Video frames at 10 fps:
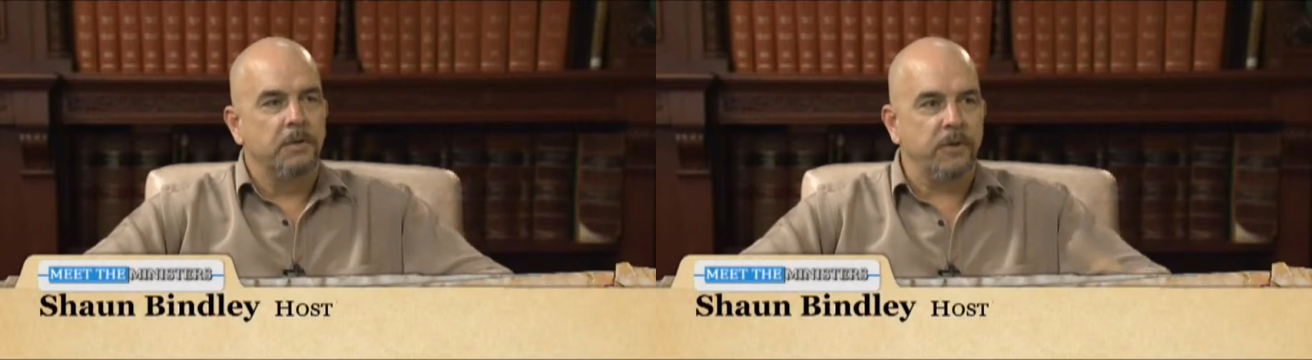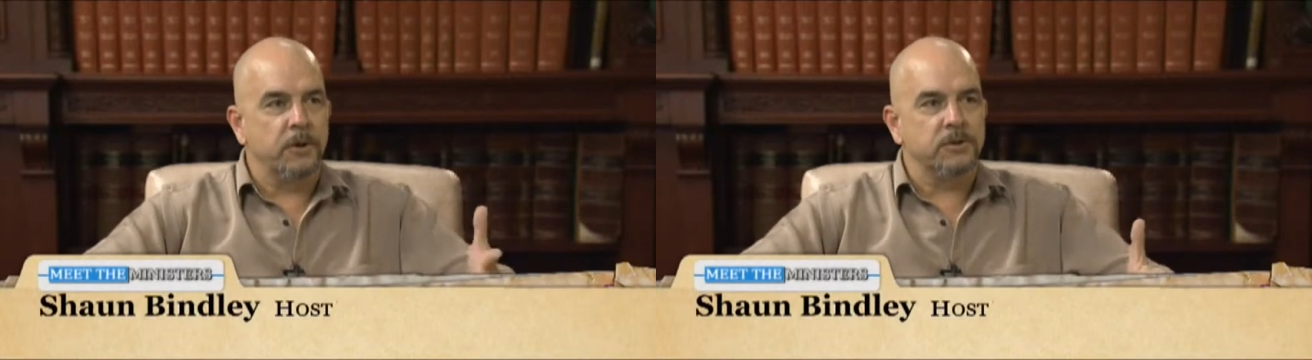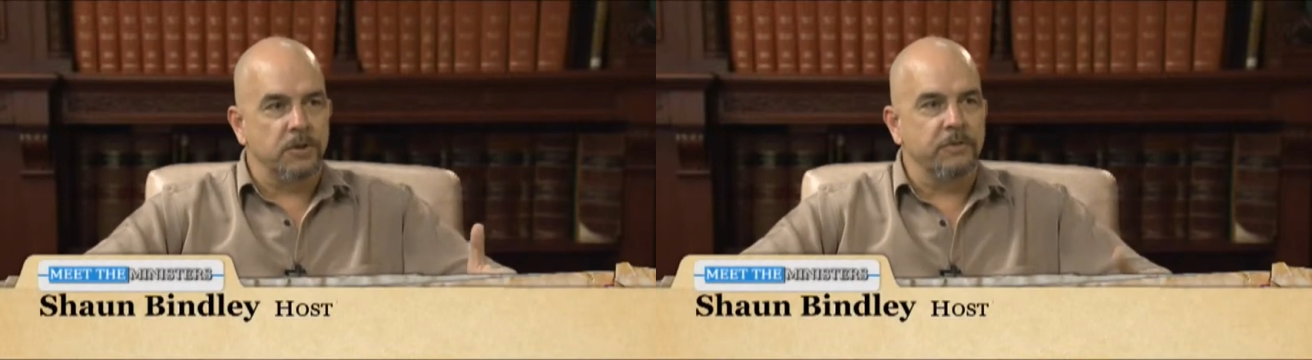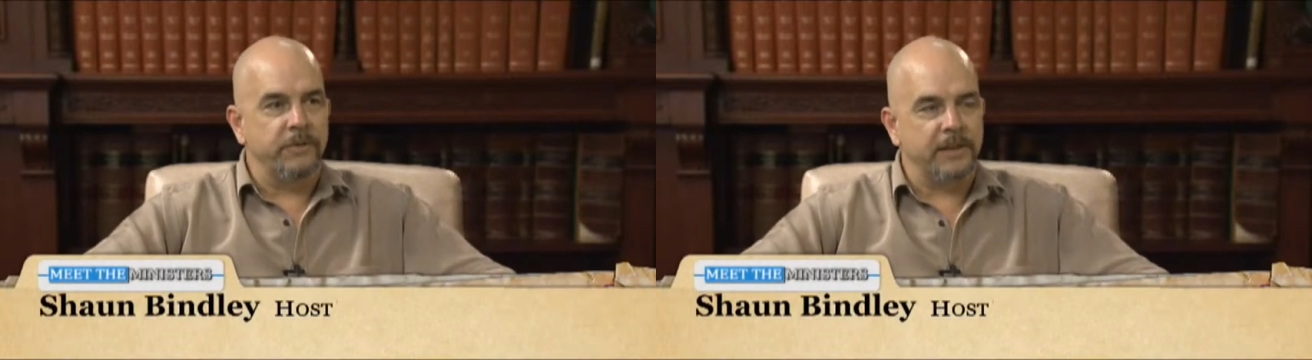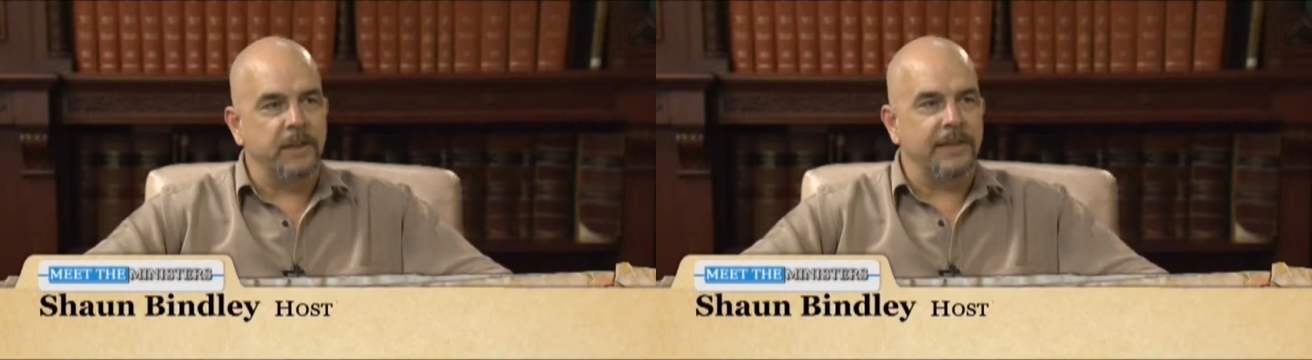focus on the
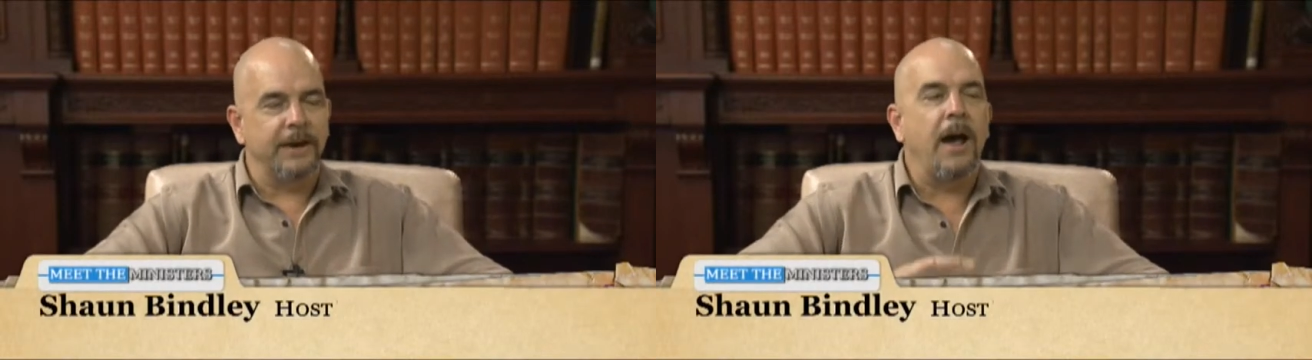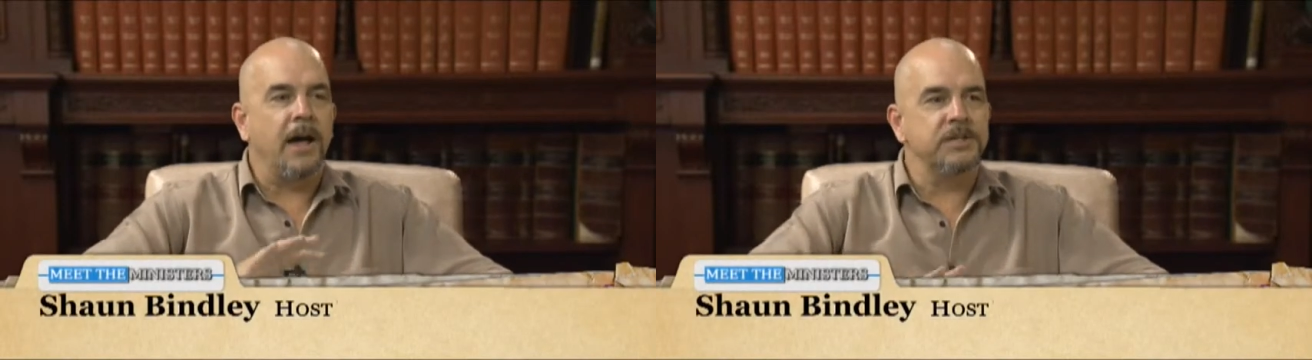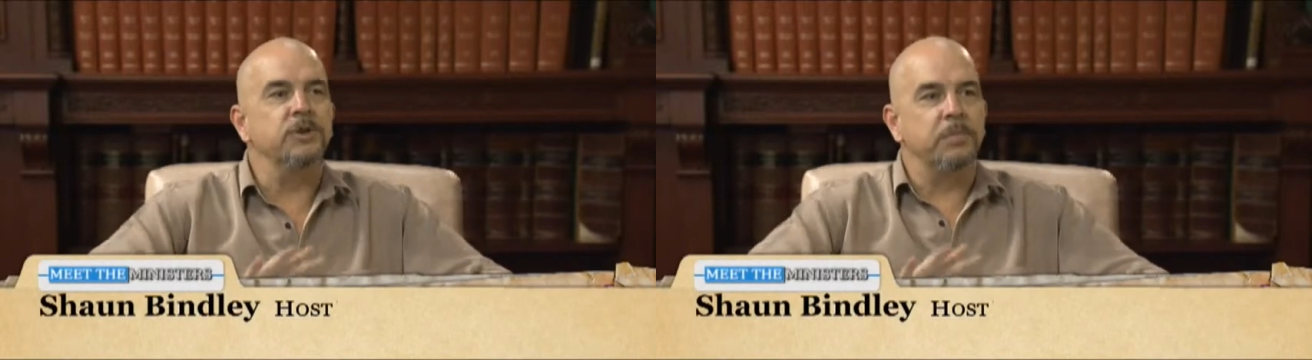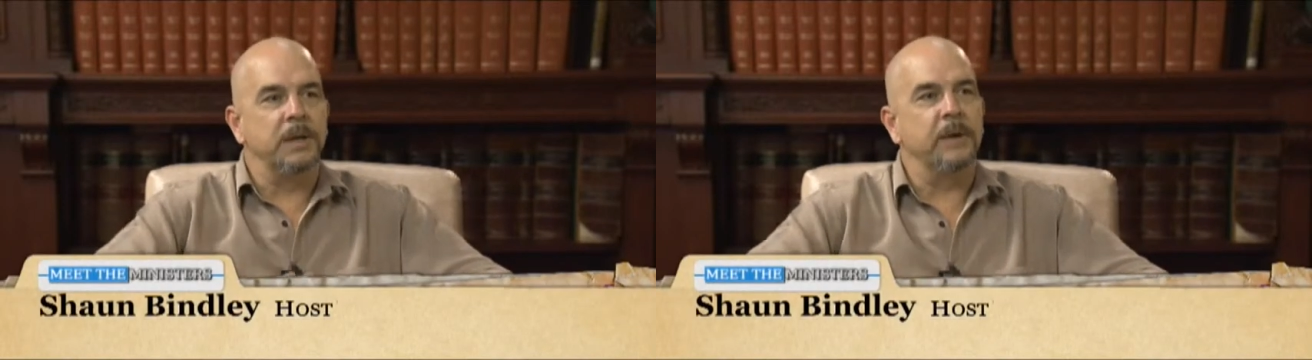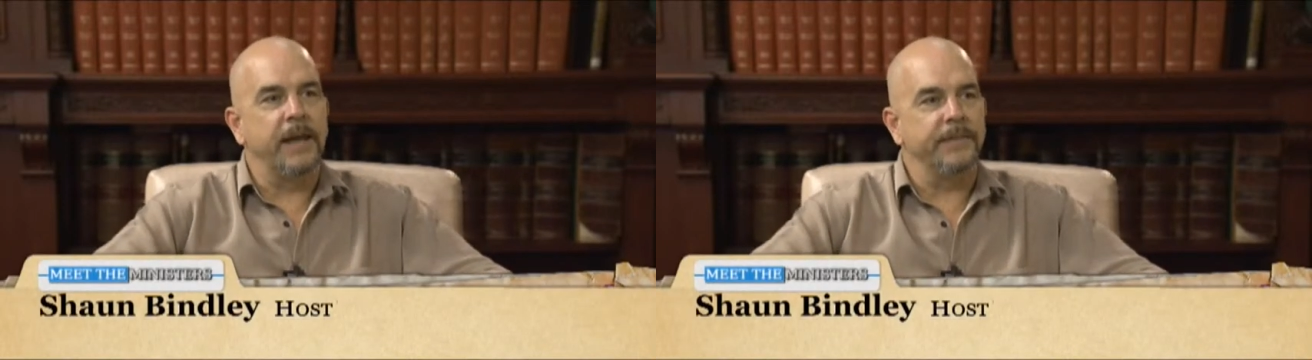fact that there are still
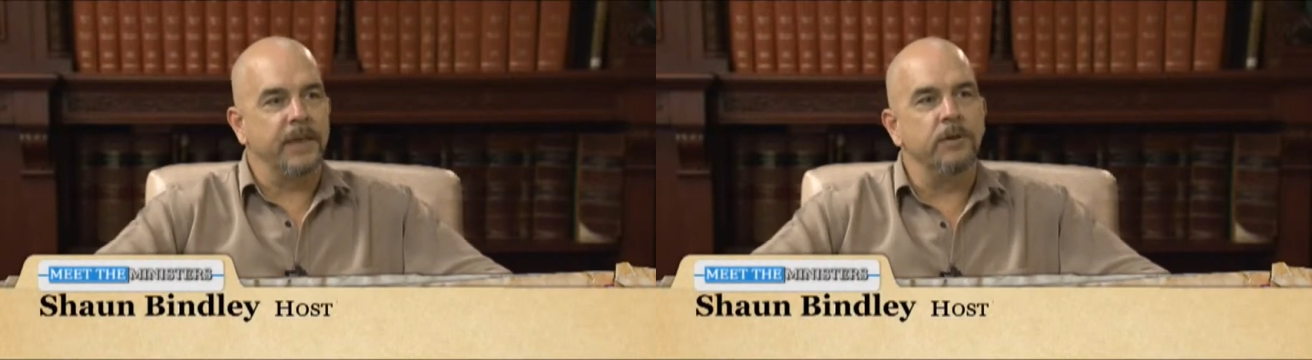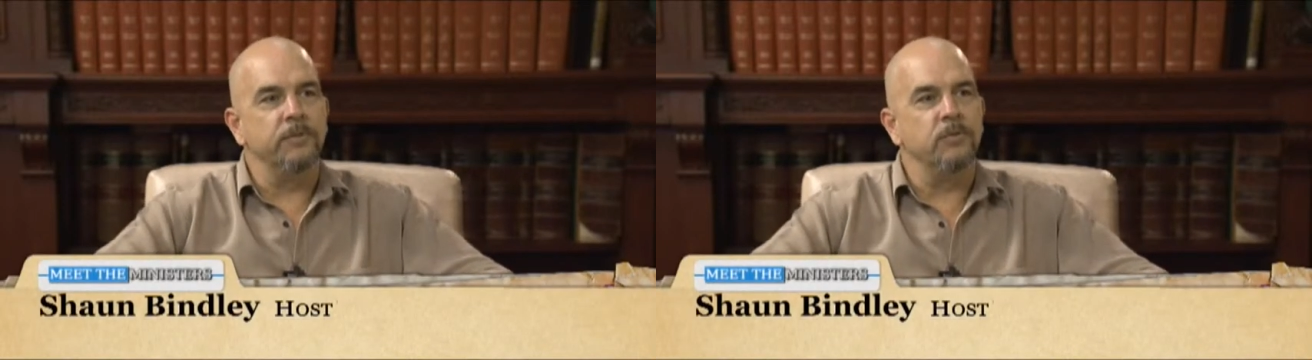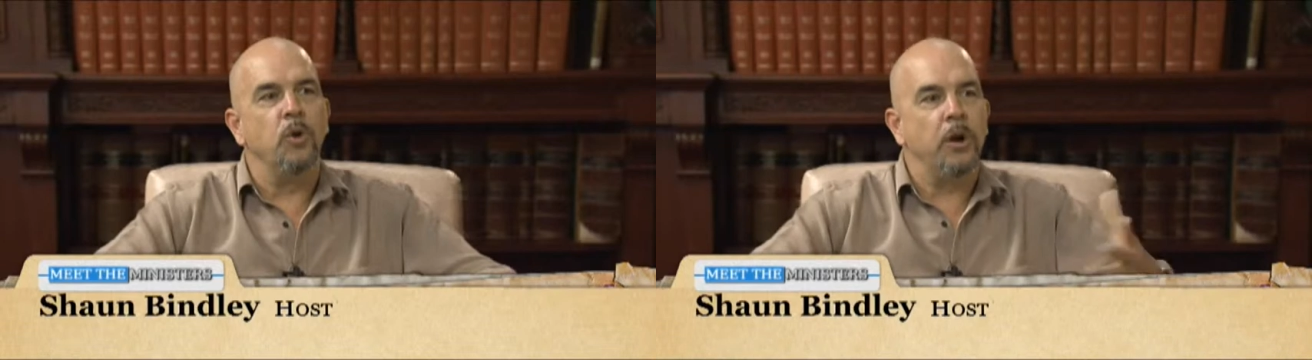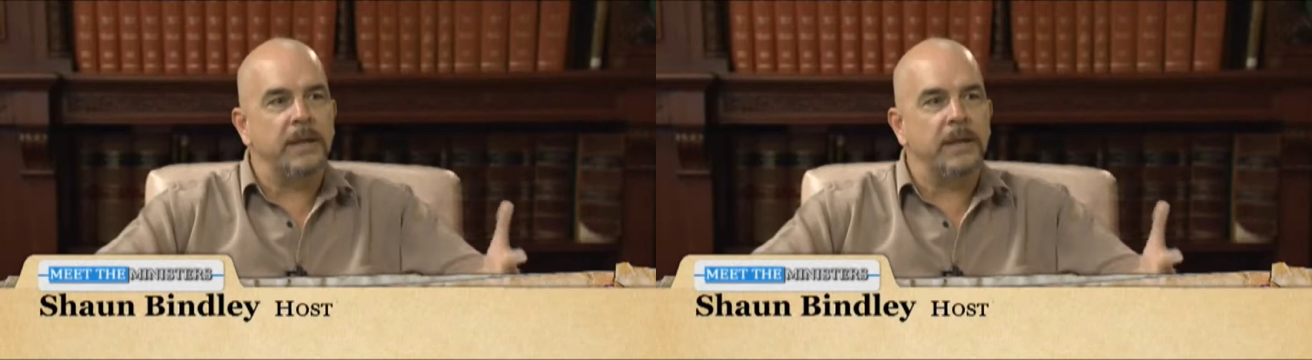people out there who've not